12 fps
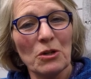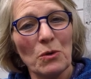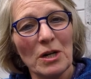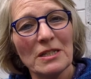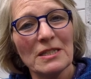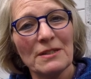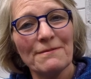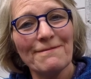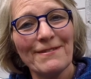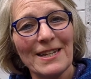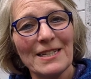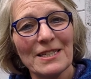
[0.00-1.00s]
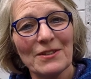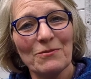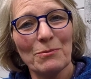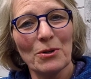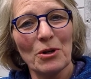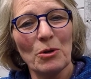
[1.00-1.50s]
They're quite an
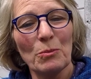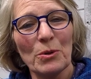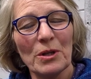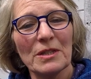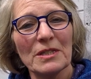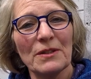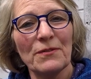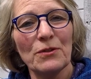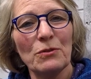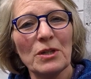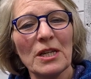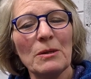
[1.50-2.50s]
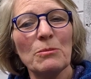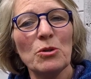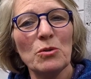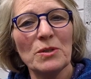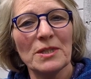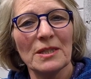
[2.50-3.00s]
invasive plant, but if you keep
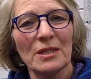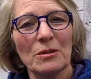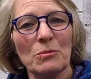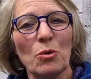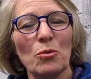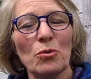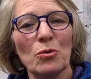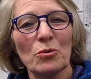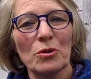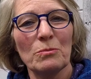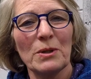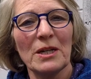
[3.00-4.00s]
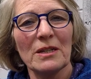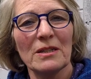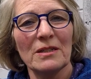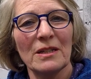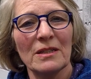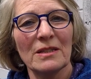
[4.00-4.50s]
using them or knock them
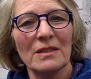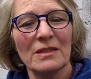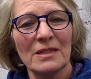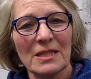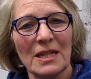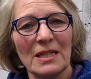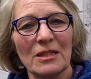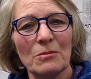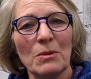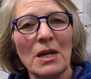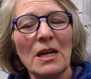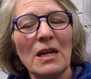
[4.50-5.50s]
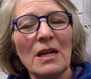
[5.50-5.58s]
back and contain them,